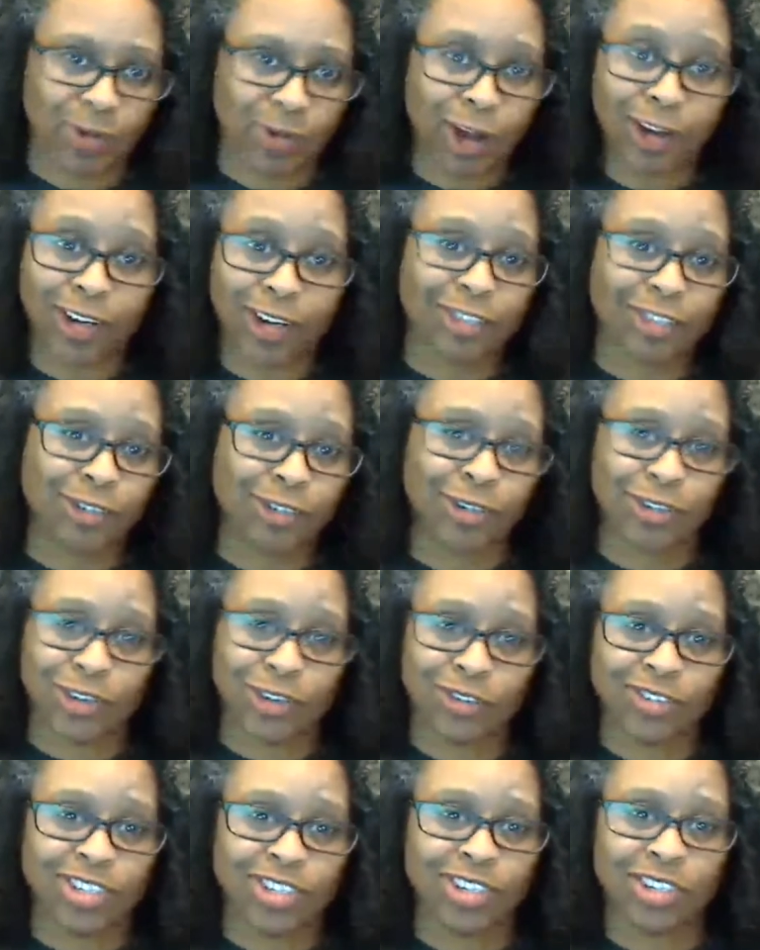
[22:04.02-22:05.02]
products or
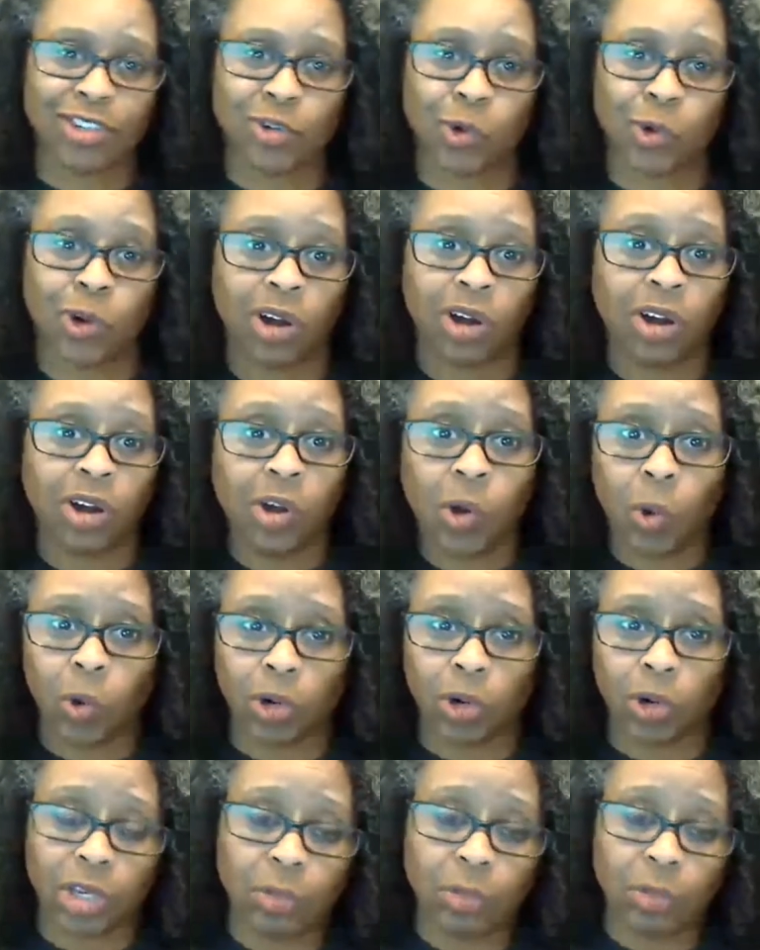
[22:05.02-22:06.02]
services or
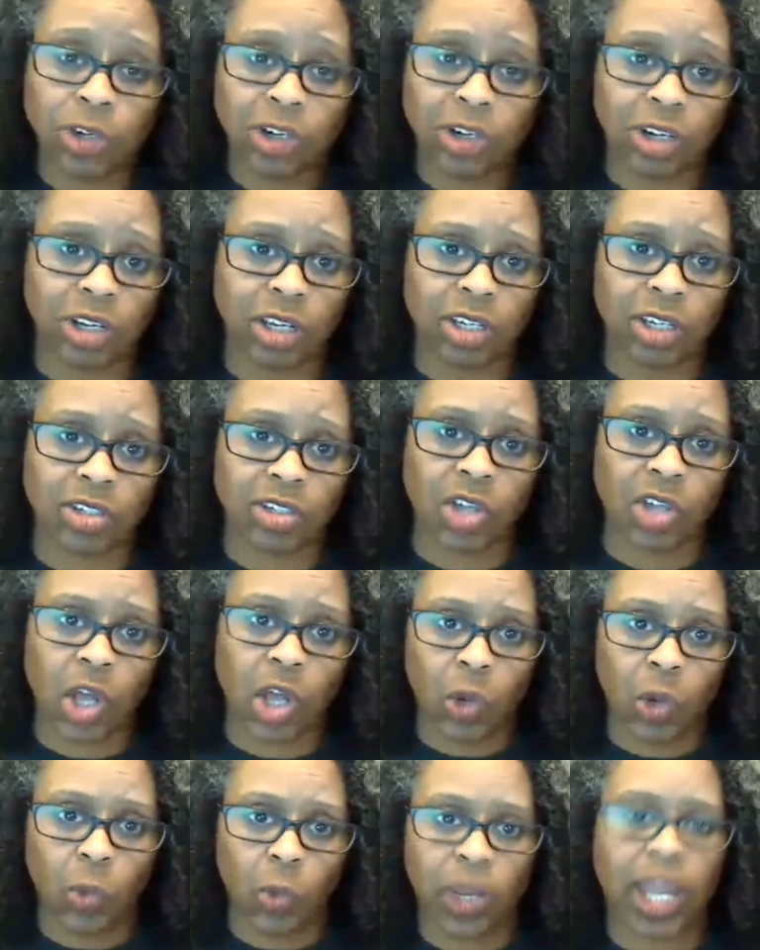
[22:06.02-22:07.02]
or communities
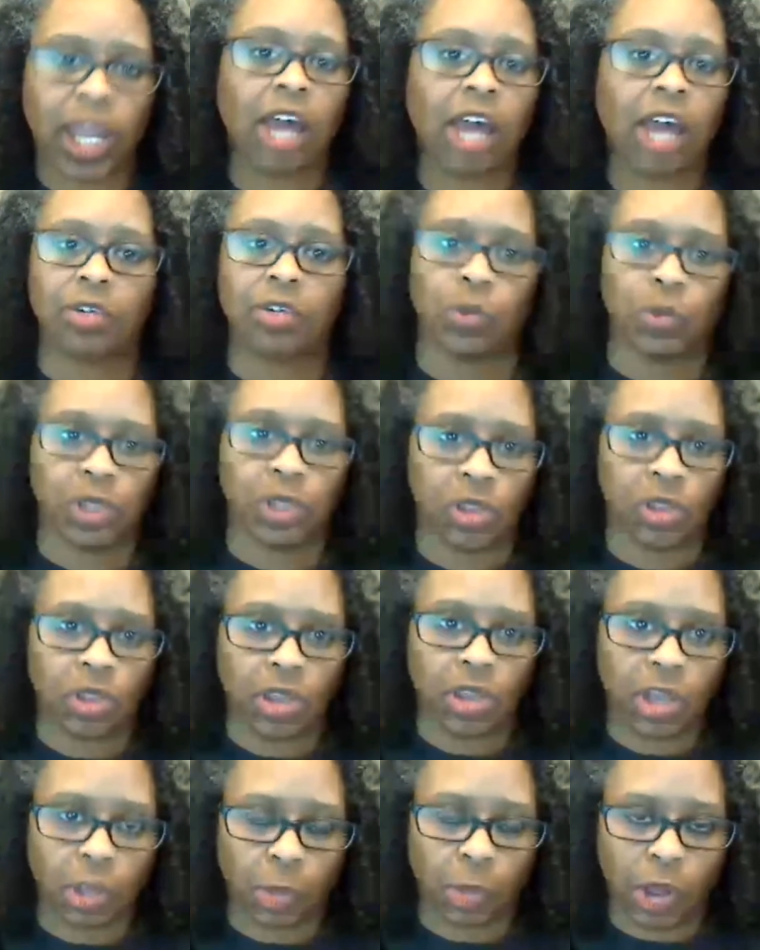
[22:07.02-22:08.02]
we have to really
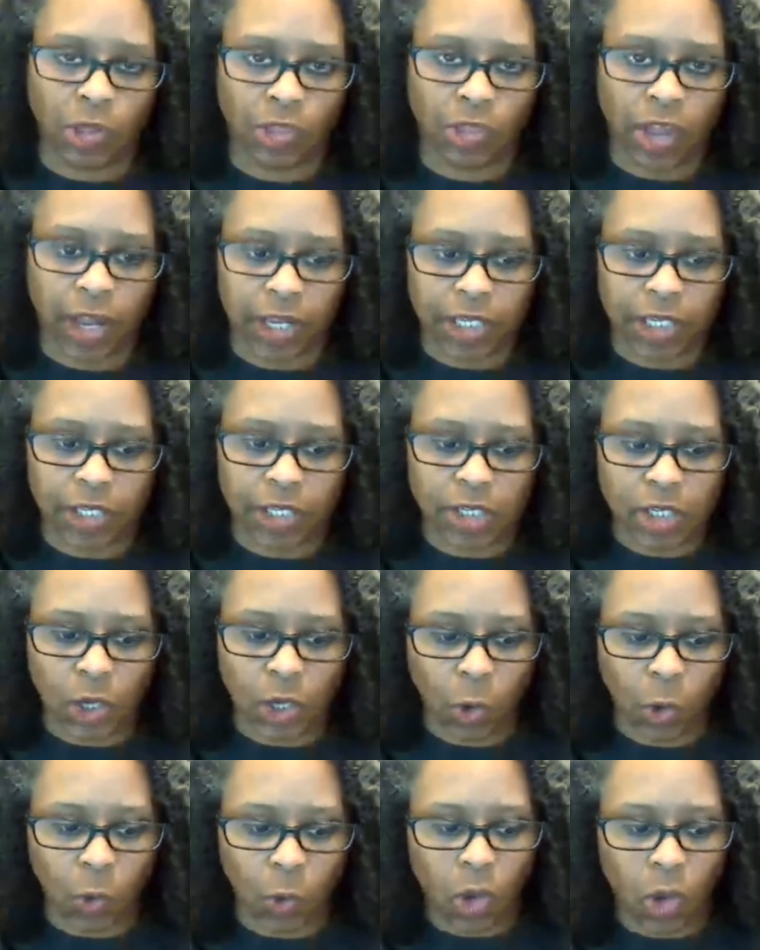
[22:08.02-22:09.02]
think about that and
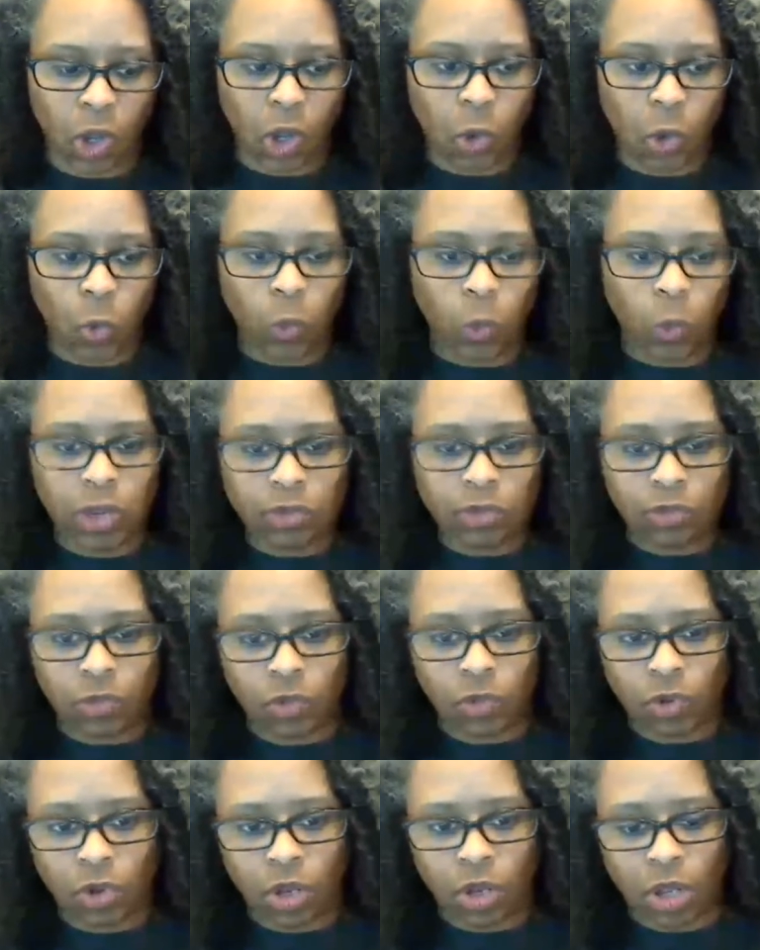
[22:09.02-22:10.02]
so we've
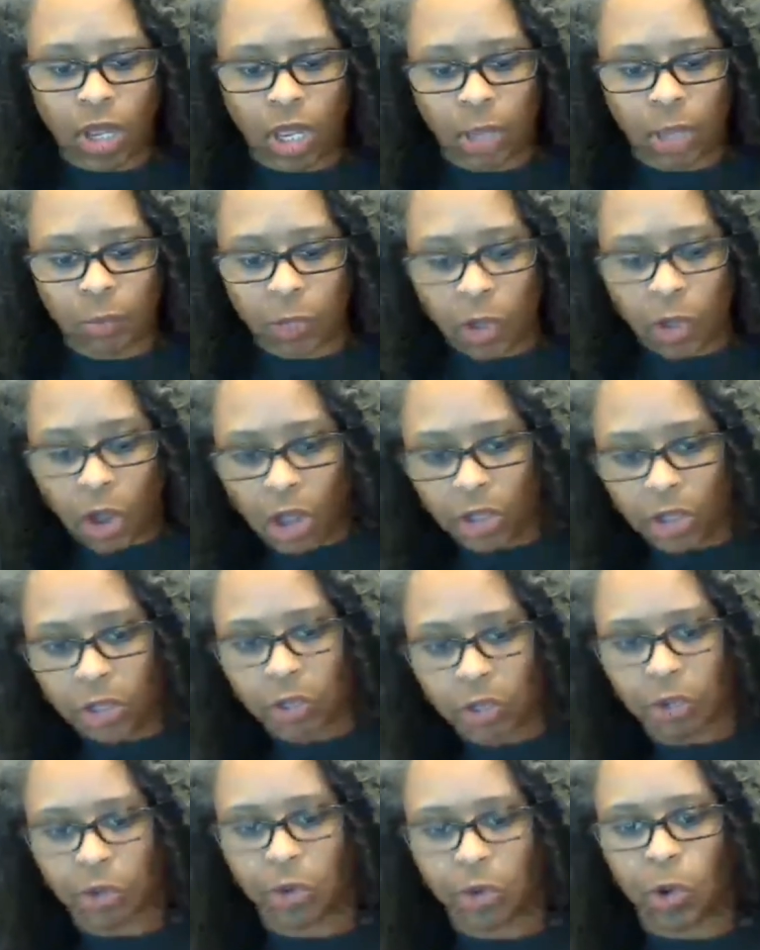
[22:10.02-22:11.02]
um, gone
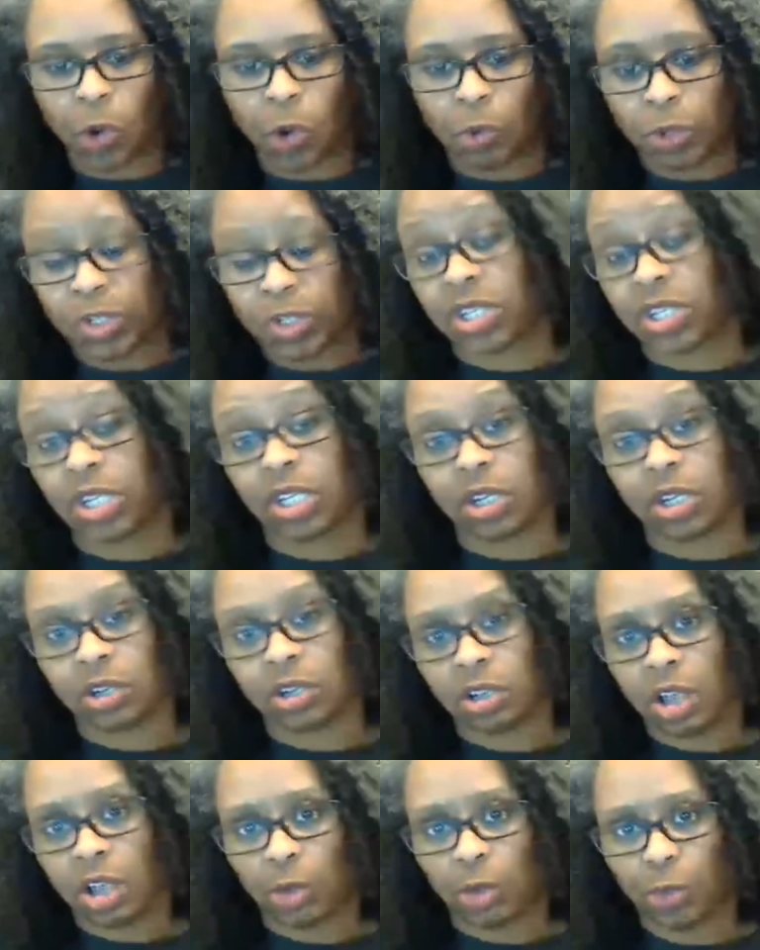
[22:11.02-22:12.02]
through almost a year
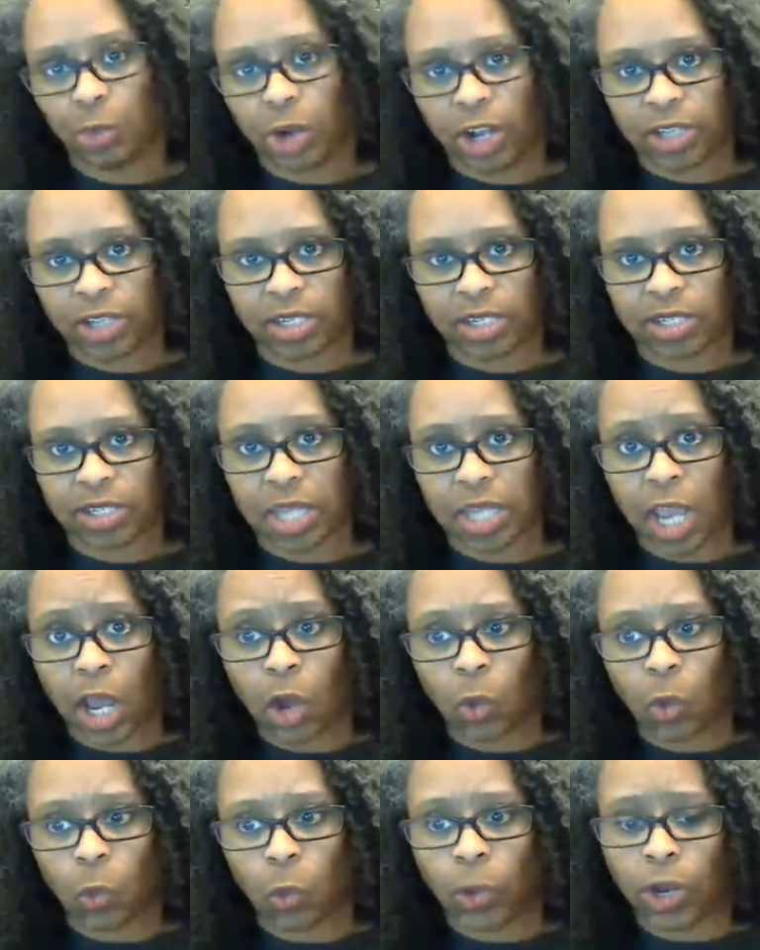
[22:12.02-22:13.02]
long process
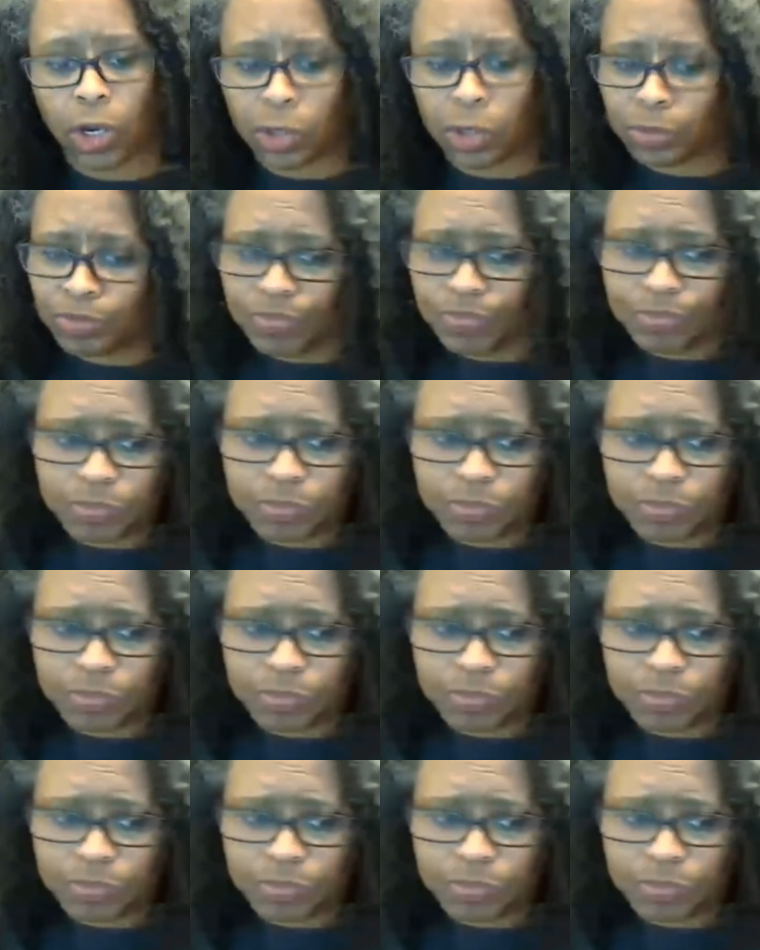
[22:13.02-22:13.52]
now where